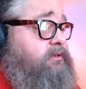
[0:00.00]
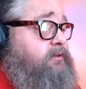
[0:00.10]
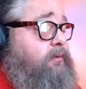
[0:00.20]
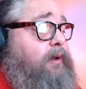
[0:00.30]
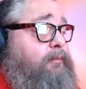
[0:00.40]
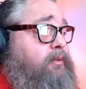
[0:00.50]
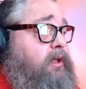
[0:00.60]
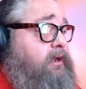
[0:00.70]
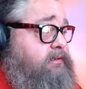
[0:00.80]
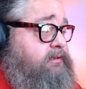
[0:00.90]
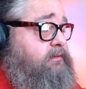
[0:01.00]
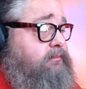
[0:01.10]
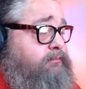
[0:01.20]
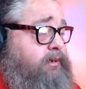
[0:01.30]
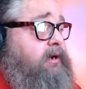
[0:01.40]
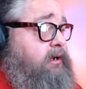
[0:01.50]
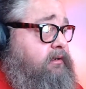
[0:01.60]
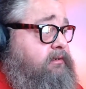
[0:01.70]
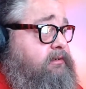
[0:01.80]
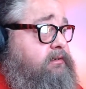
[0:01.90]
to do away with planes. Period.
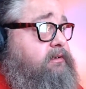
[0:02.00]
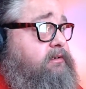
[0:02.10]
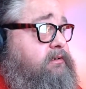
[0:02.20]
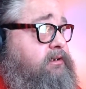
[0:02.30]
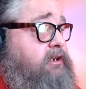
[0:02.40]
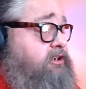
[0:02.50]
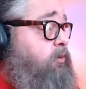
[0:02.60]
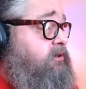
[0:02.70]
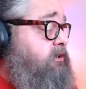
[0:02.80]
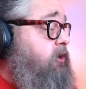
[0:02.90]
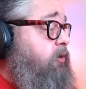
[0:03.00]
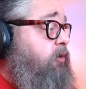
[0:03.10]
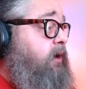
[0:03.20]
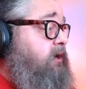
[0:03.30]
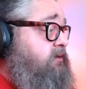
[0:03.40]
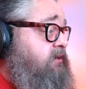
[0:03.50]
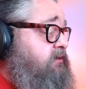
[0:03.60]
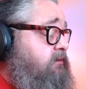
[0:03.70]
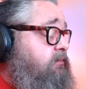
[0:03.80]
She does. She wants to go to a rail system.